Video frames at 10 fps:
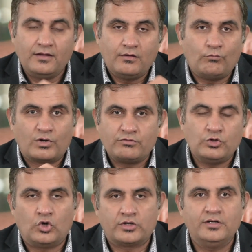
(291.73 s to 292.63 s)
whatever we
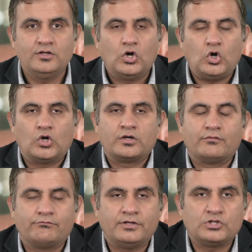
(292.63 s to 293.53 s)
ordered
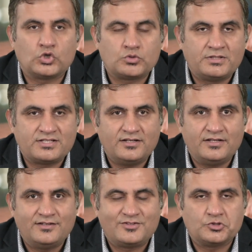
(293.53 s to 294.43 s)
went
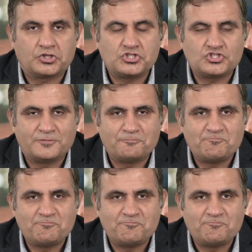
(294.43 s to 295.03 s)
automatically to the kitchen.